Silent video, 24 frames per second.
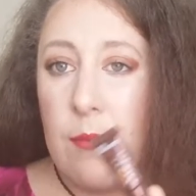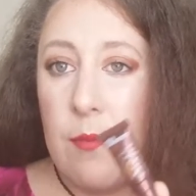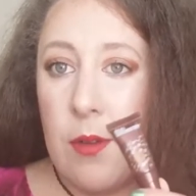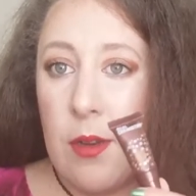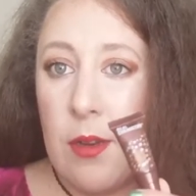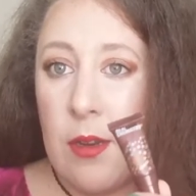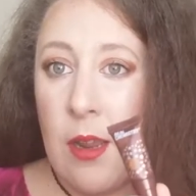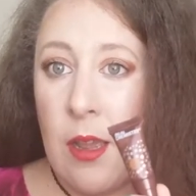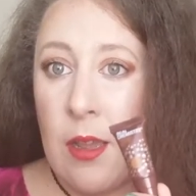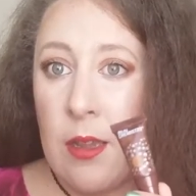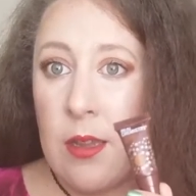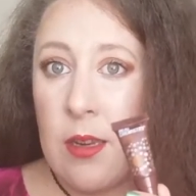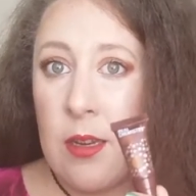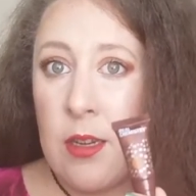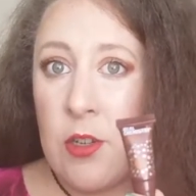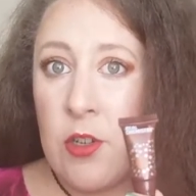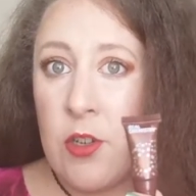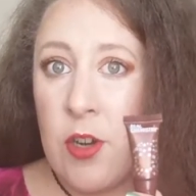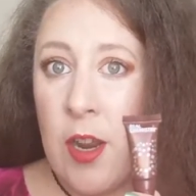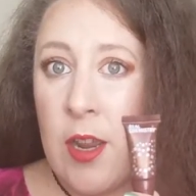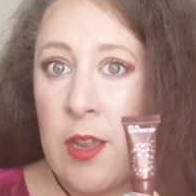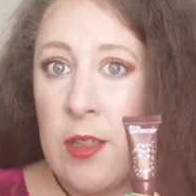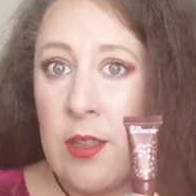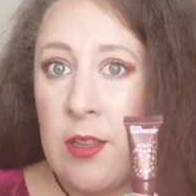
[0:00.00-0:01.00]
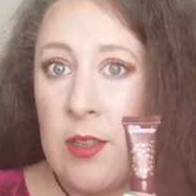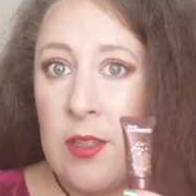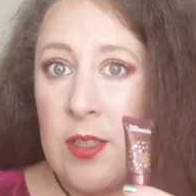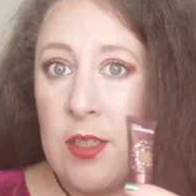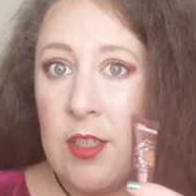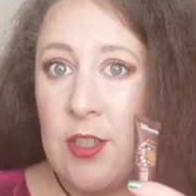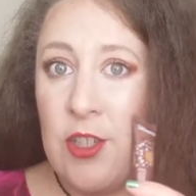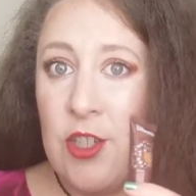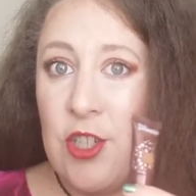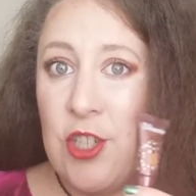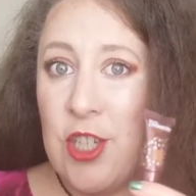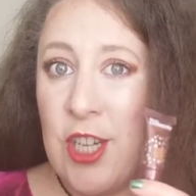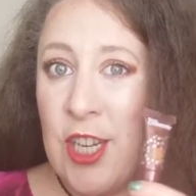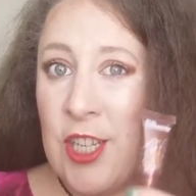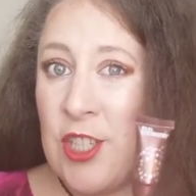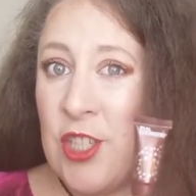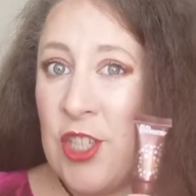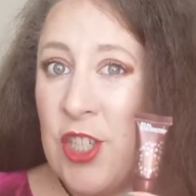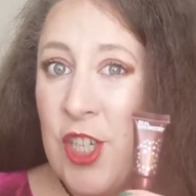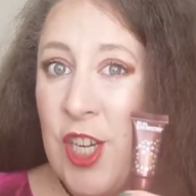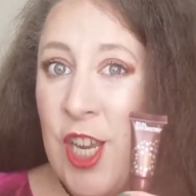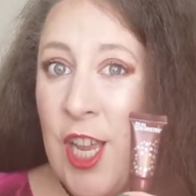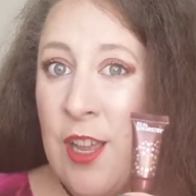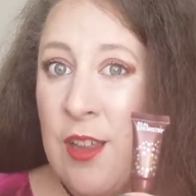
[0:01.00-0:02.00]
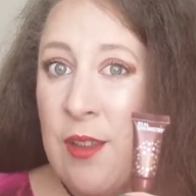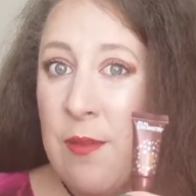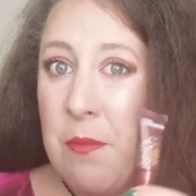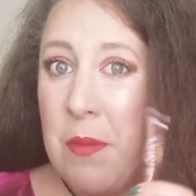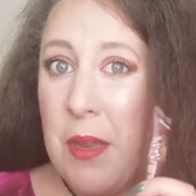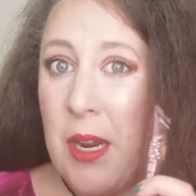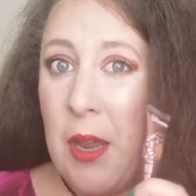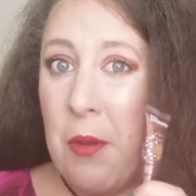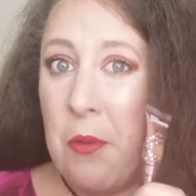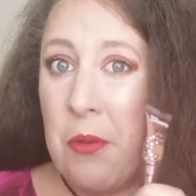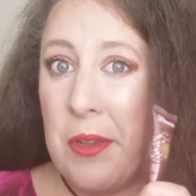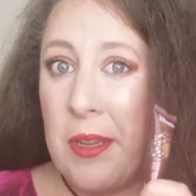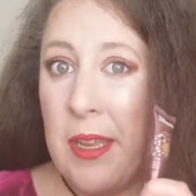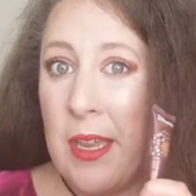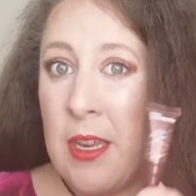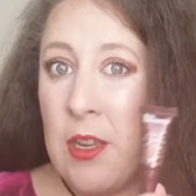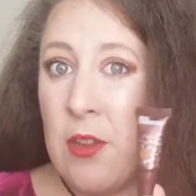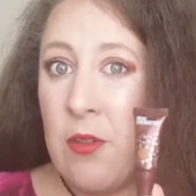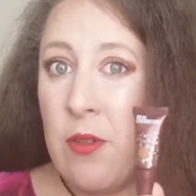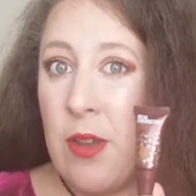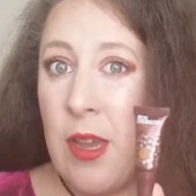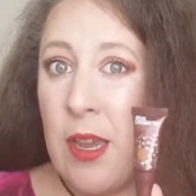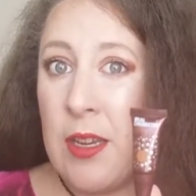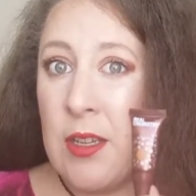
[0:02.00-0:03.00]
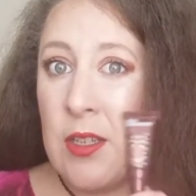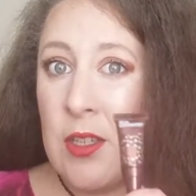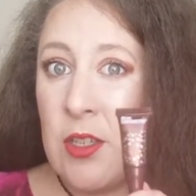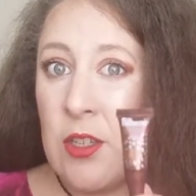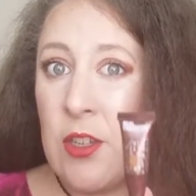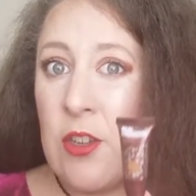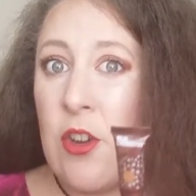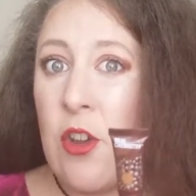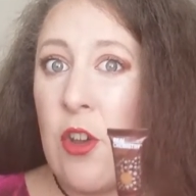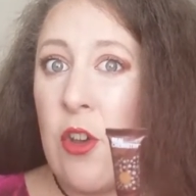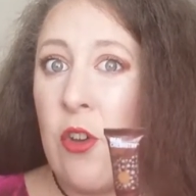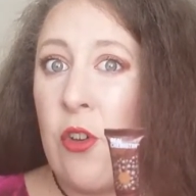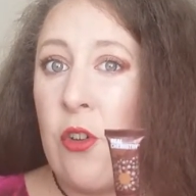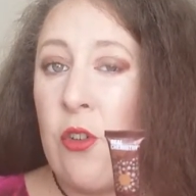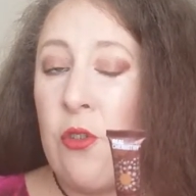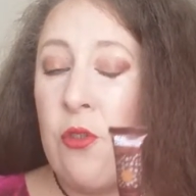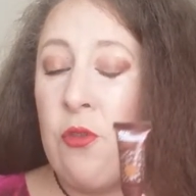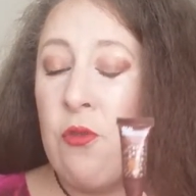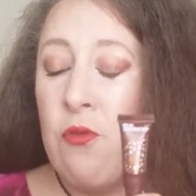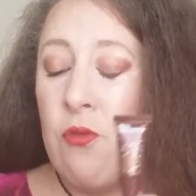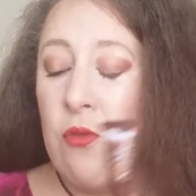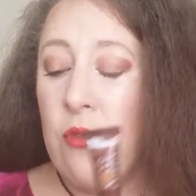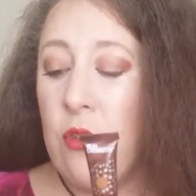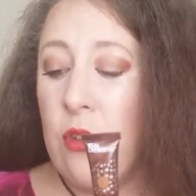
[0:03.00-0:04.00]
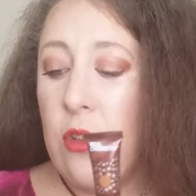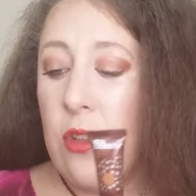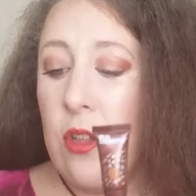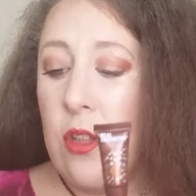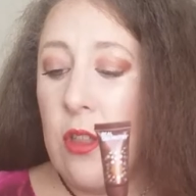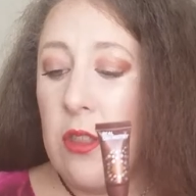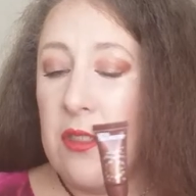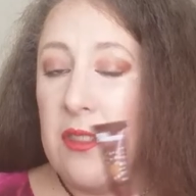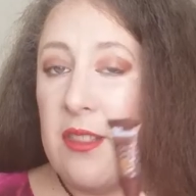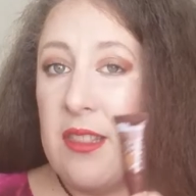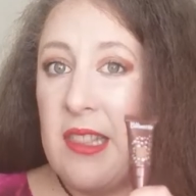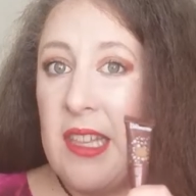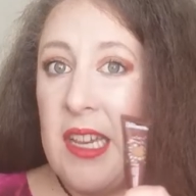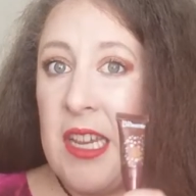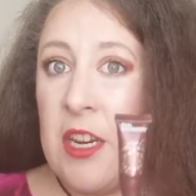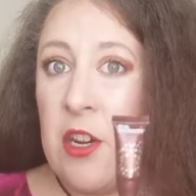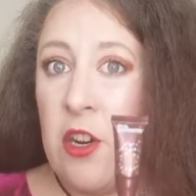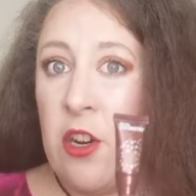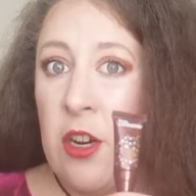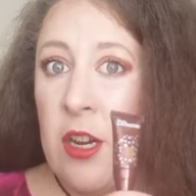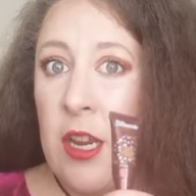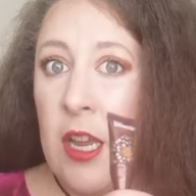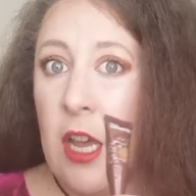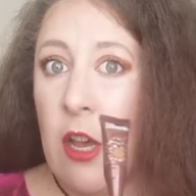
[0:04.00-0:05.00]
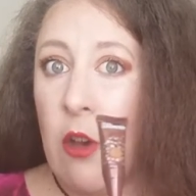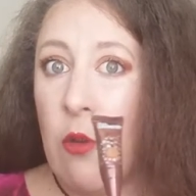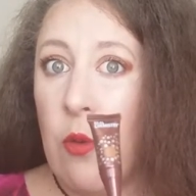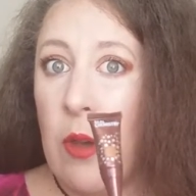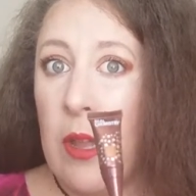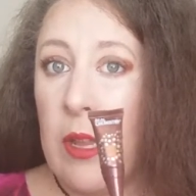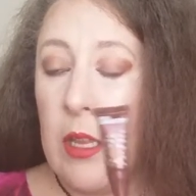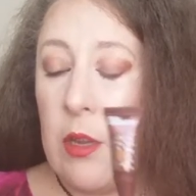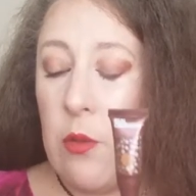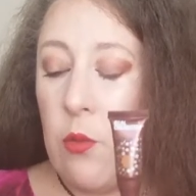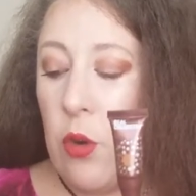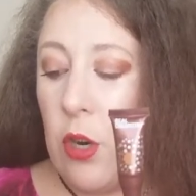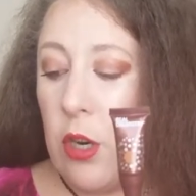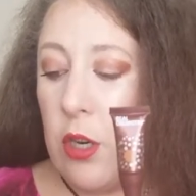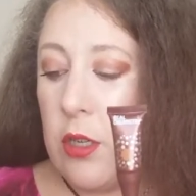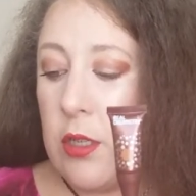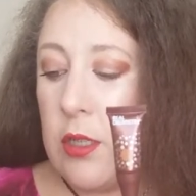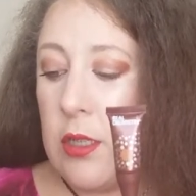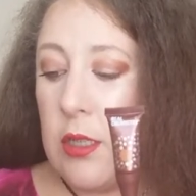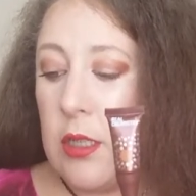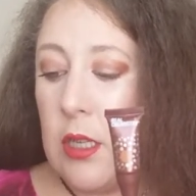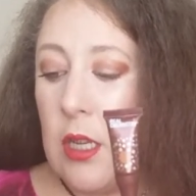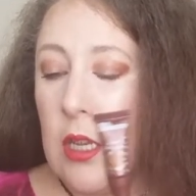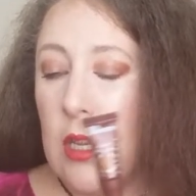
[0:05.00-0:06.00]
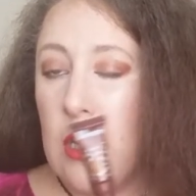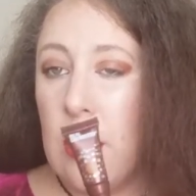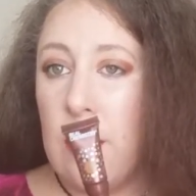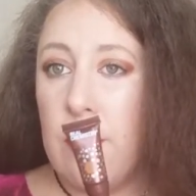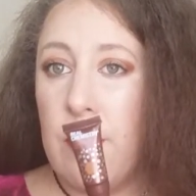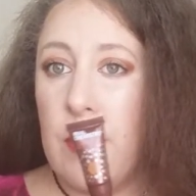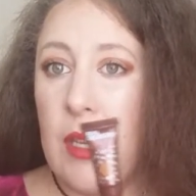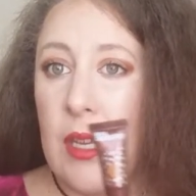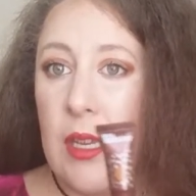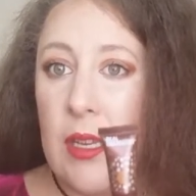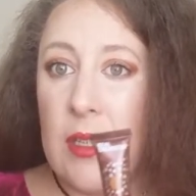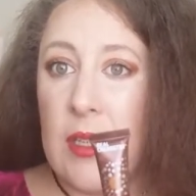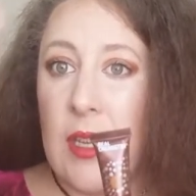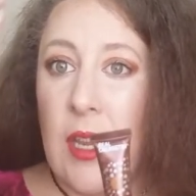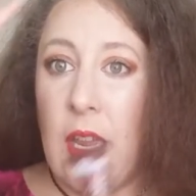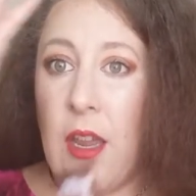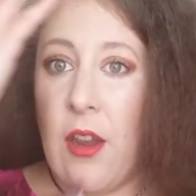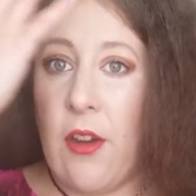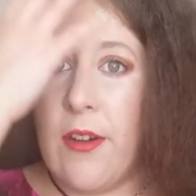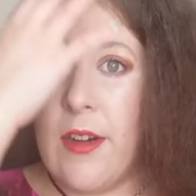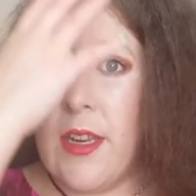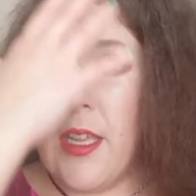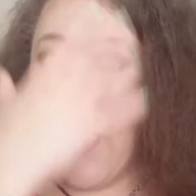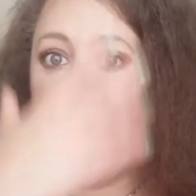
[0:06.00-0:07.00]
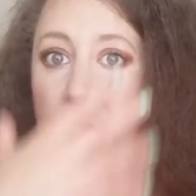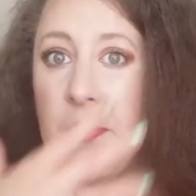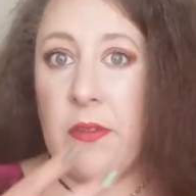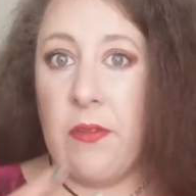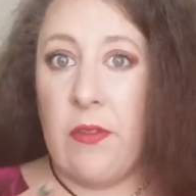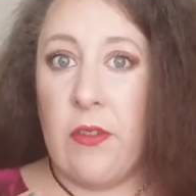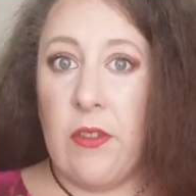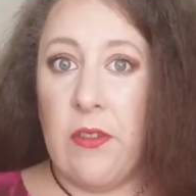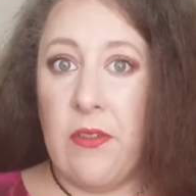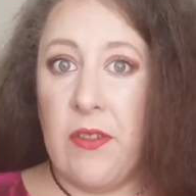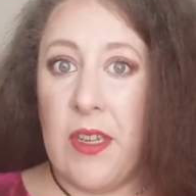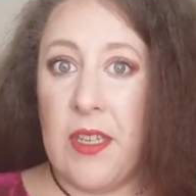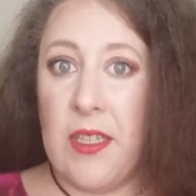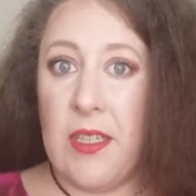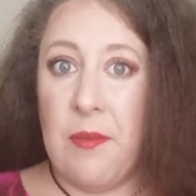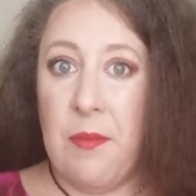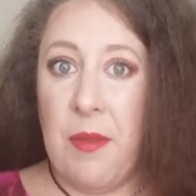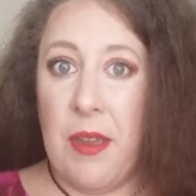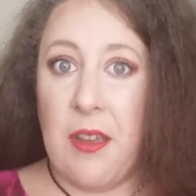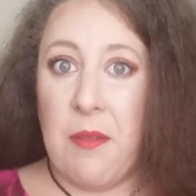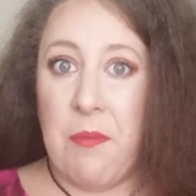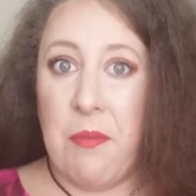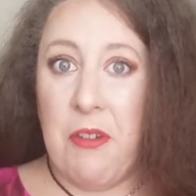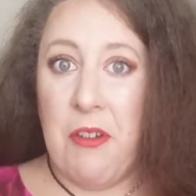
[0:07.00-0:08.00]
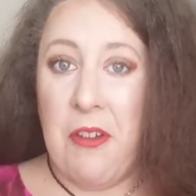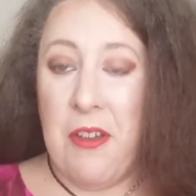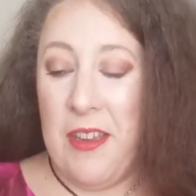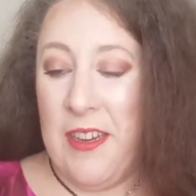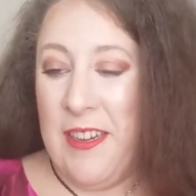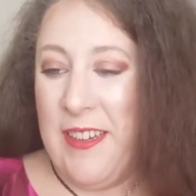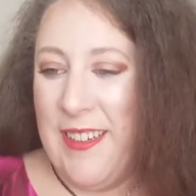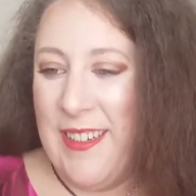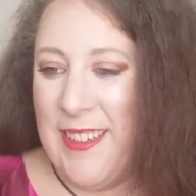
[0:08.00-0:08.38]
I'm not going to try this just yet, but I will let you guys know later how well it works because I already have a full face of makeup on.